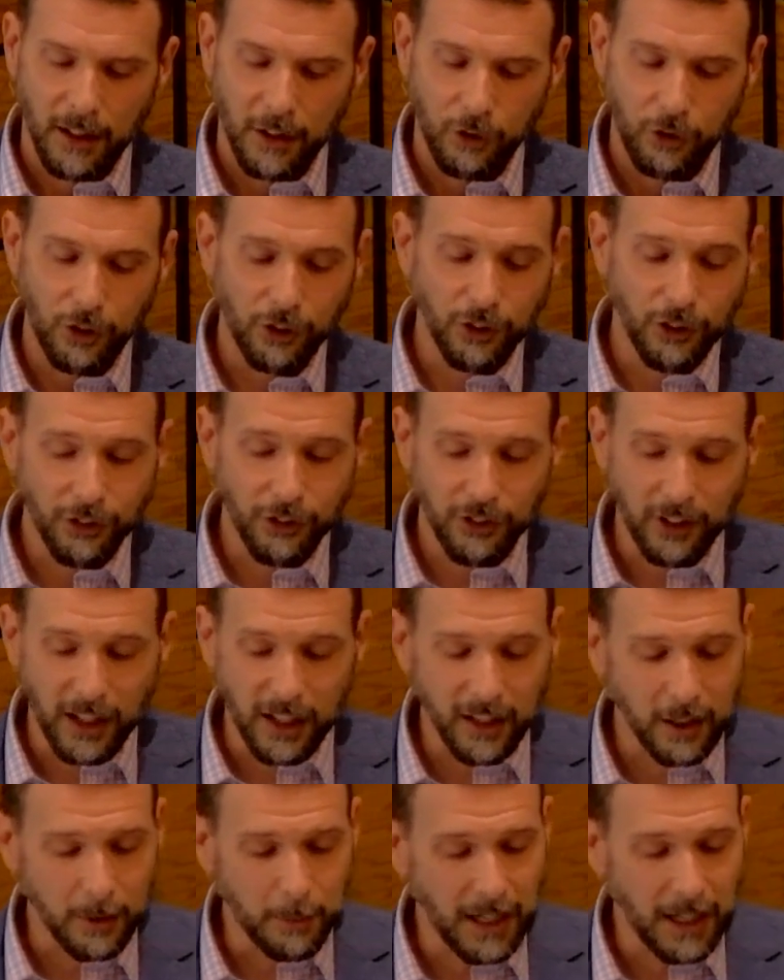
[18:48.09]
Jesus
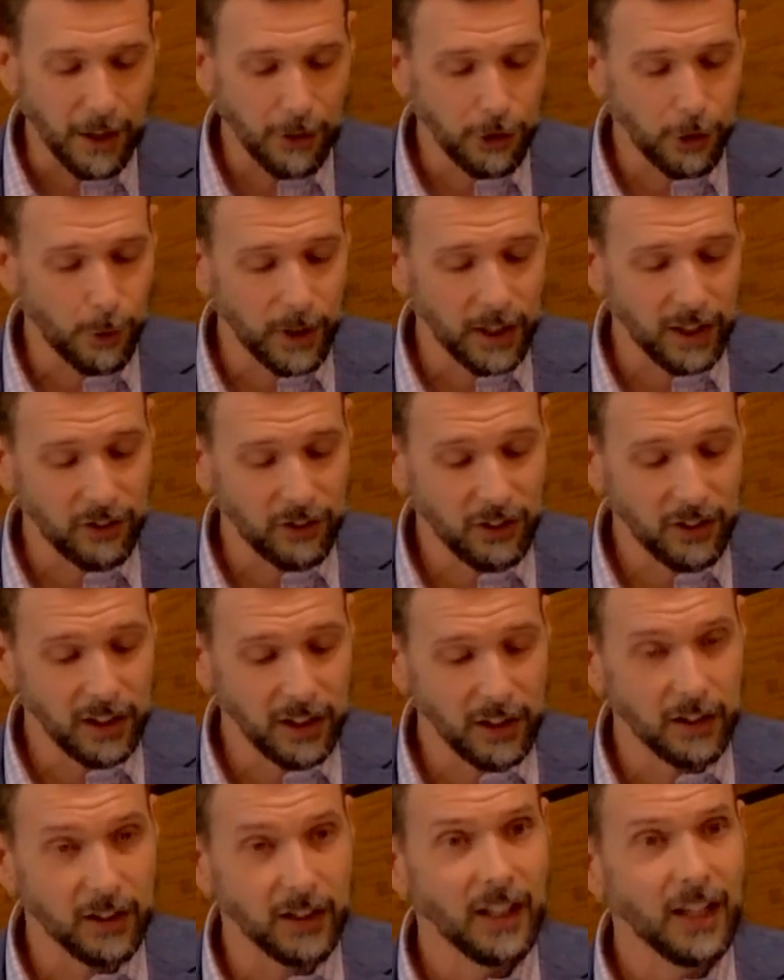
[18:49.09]
said in Matthew
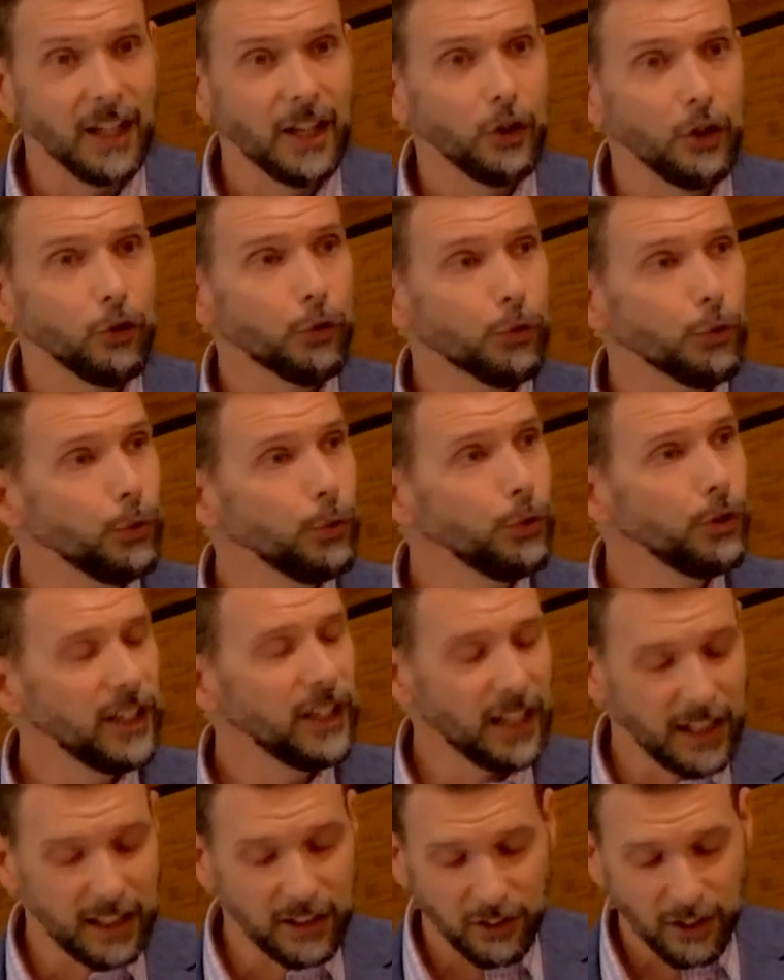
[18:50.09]
18,
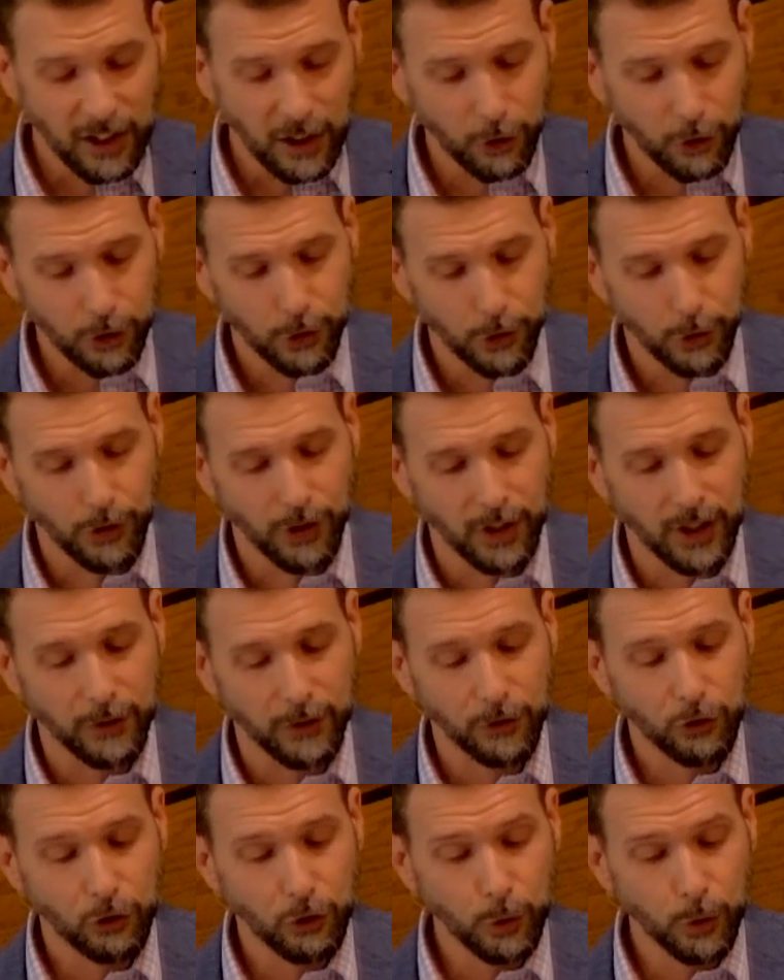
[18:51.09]
Truly I tell you that
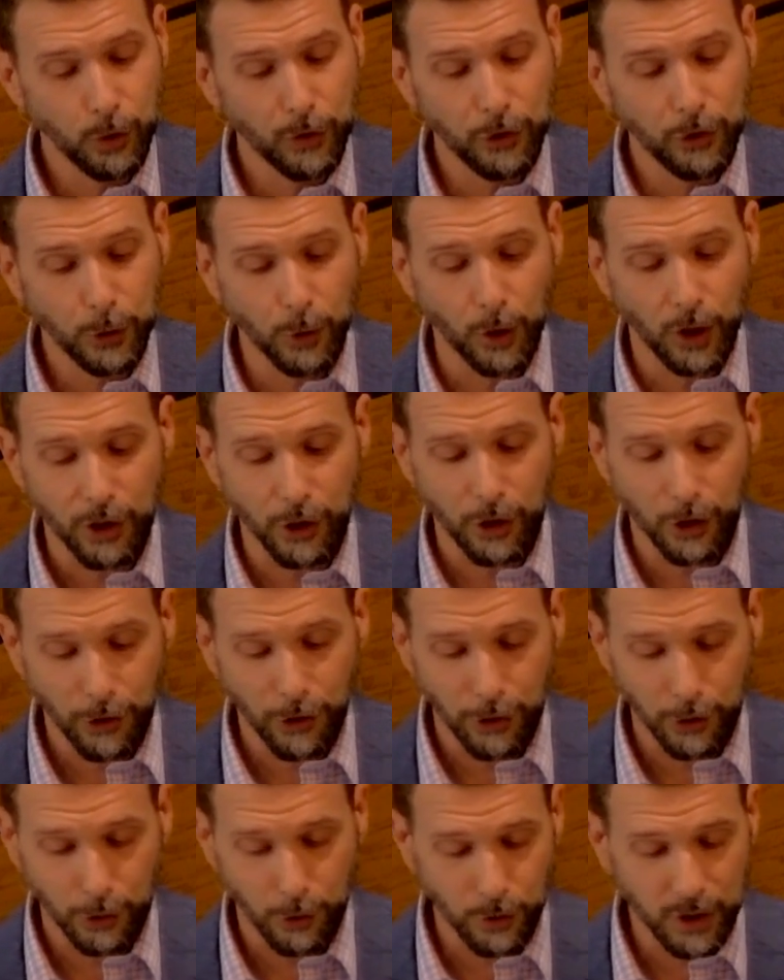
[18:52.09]
if two of you on
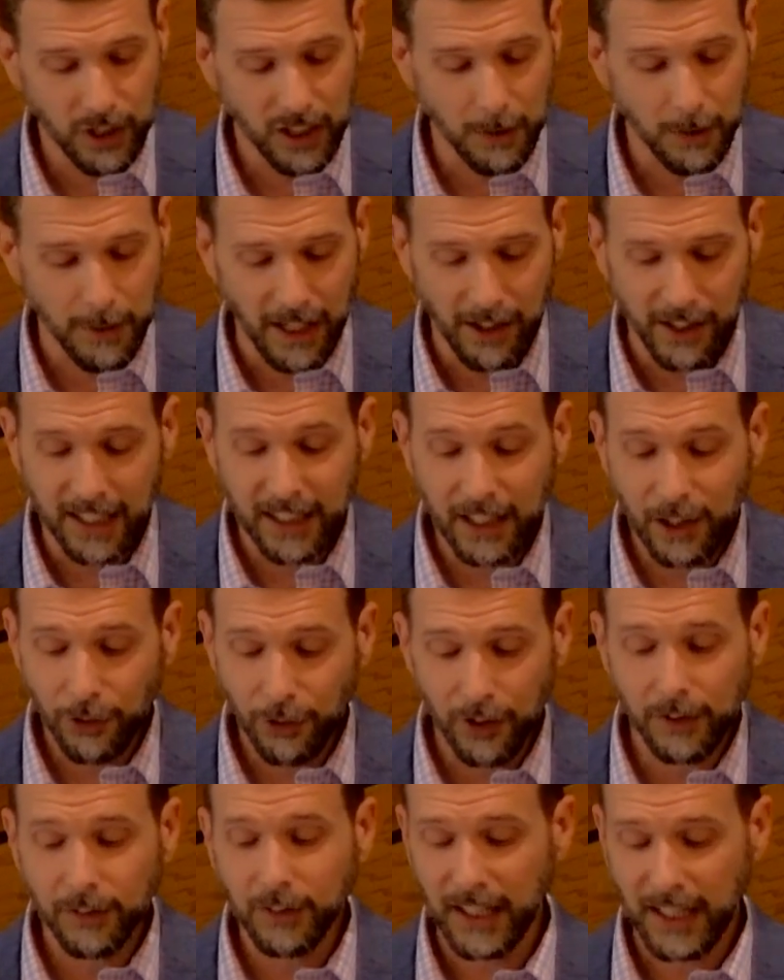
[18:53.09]
earth agree about
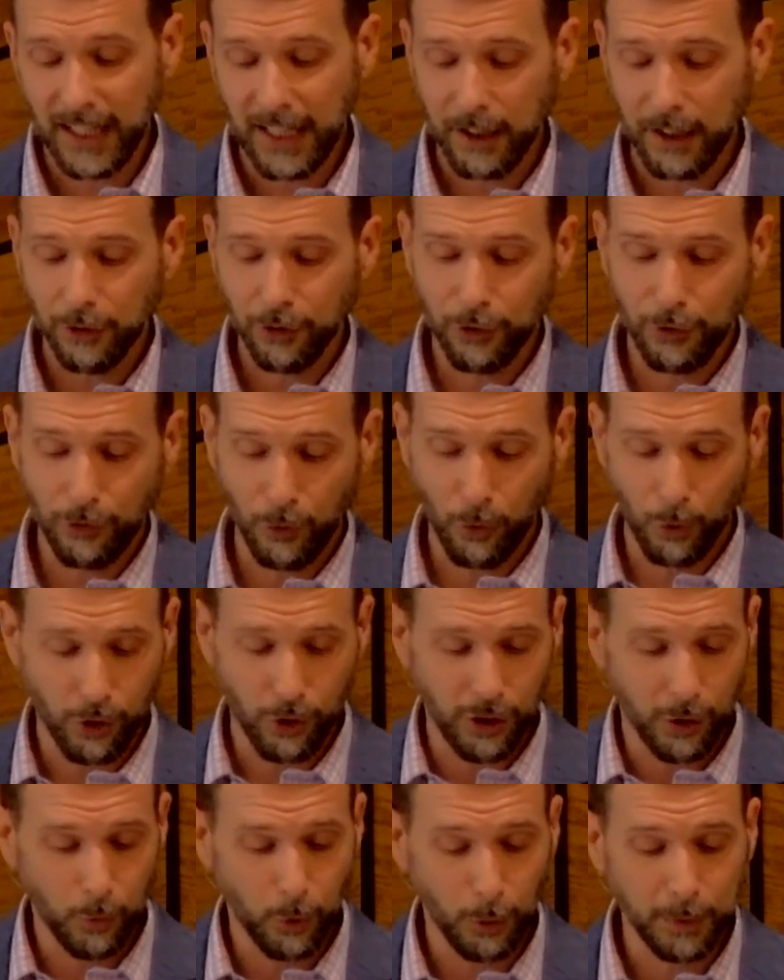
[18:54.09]
anything they ask
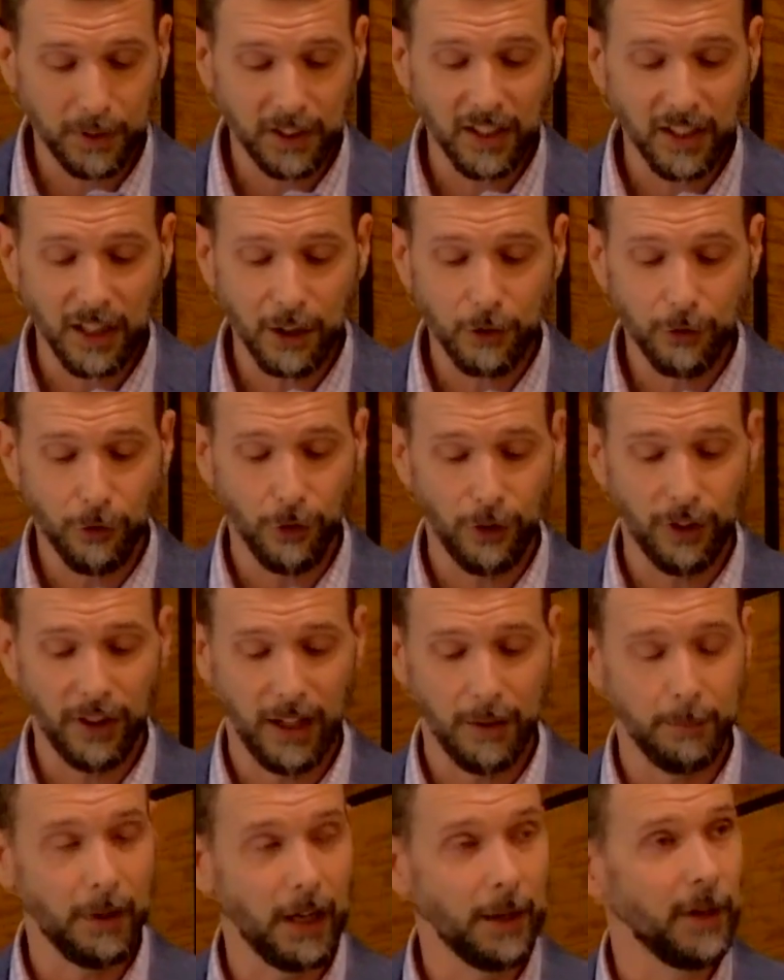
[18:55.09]
for, it will be done for
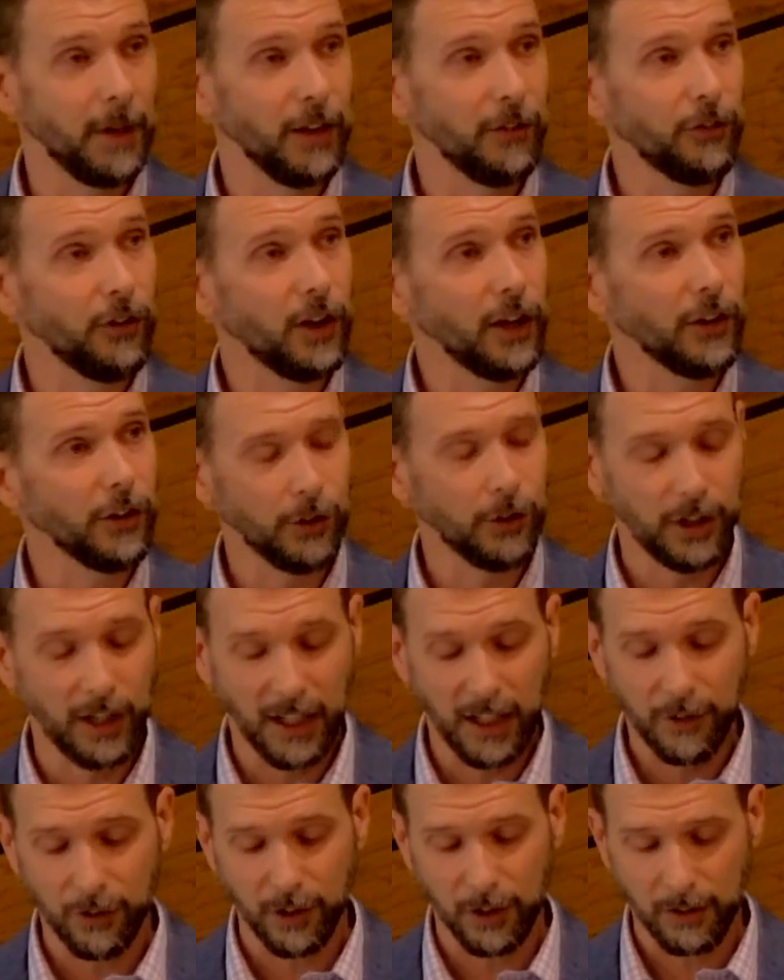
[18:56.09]
them by my Father in
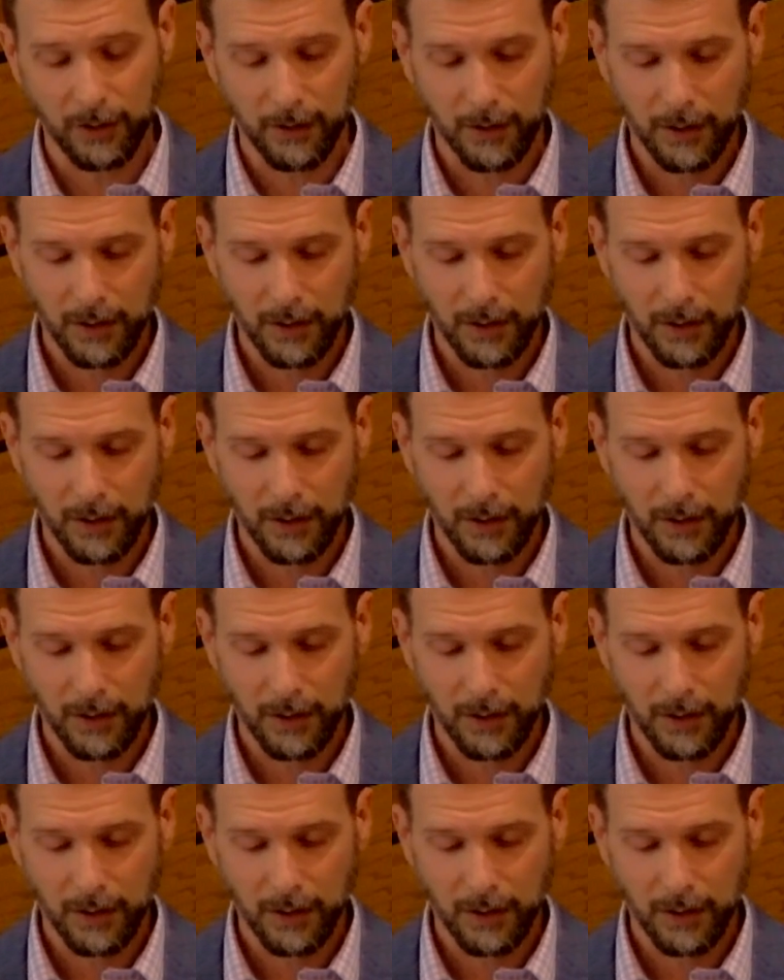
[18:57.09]
heaven.